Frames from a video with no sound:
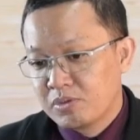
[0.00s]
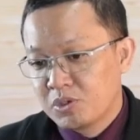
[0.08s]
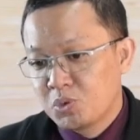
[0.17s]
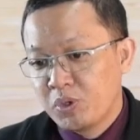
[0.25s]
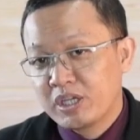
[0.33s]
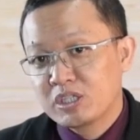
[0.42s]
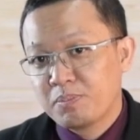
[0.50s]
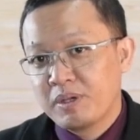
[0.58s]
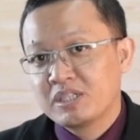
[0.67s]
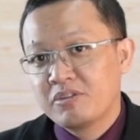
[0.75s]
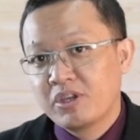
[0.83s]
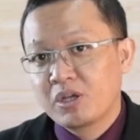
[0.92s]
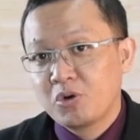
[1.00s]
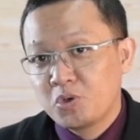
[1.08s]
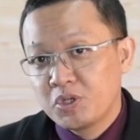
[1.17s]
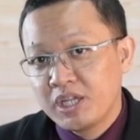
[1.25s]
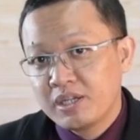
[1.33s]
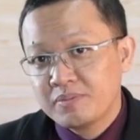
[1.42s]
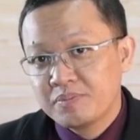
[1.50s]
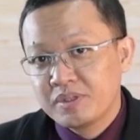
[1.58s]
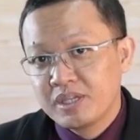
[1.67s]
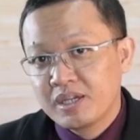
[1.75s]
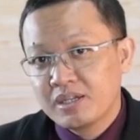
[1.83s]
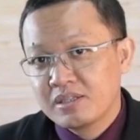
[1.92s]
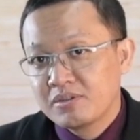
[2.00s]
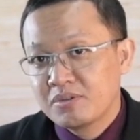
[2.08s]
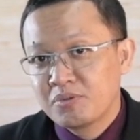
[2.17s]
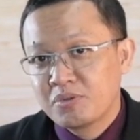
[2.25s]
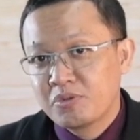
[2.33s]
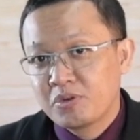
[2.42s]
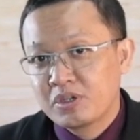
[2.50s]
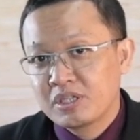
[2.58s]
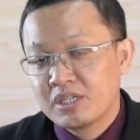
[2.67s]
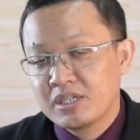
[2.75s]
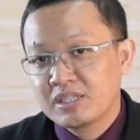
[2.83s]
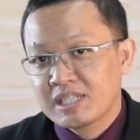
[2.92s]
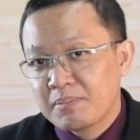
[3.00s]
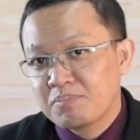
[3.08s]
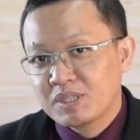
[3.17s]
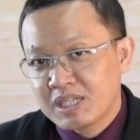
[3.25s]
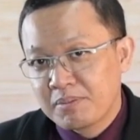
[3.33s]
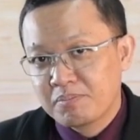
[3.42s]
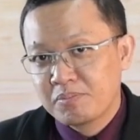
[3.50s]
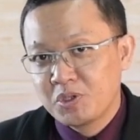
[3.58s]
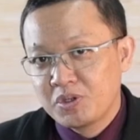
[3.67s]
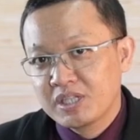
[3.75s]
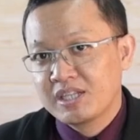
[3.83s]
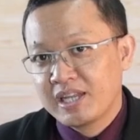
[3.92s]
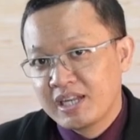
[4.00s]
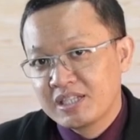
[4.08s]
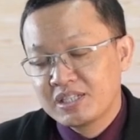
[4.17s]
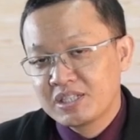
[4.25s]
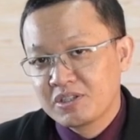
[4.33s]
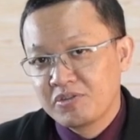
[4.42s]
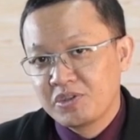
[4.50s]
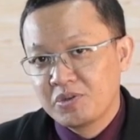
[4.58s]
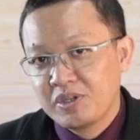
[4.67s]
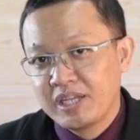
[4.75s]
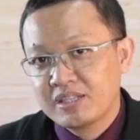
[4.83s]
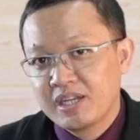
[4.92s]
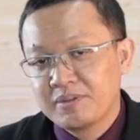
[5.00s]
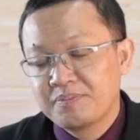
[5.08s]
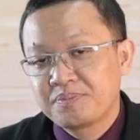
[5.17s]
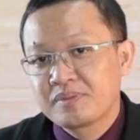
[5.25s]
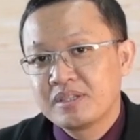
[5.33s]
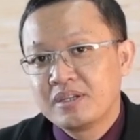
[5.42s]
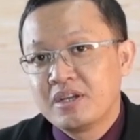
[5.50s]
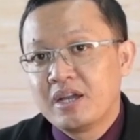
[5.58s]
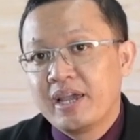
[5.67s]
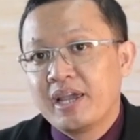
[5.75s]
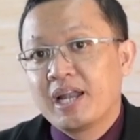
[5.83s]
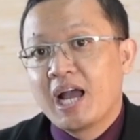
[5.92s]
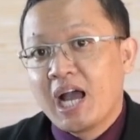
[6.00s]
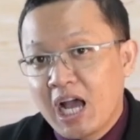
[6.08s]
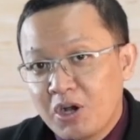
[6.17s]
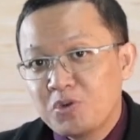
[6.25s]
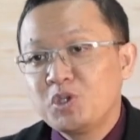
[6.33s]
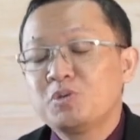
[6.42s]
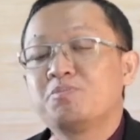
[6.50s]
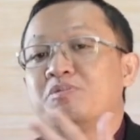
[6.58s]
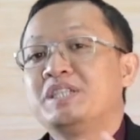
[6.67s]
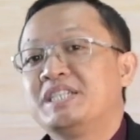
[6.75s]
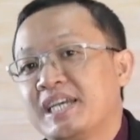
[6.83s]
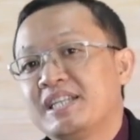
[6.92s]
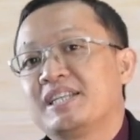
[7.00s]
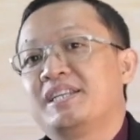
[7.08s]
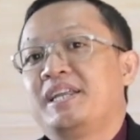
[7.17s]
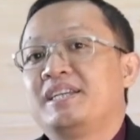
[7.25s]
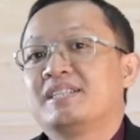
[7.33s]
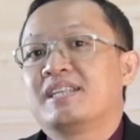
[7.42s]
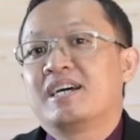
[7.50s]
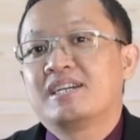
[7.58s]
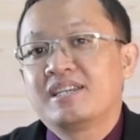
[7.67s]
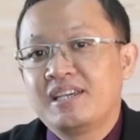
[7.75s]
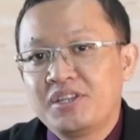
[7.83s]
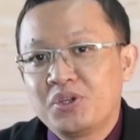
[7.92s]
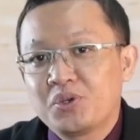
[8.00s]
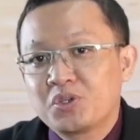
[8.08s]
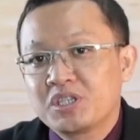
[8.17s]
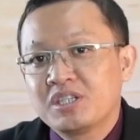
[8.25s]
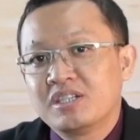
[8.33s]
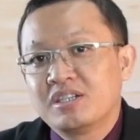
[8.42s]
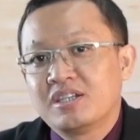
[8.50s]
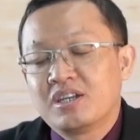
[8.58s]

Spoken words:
doing specific coding, yeah, for the sub unit analysis of your data, and how you present the data in your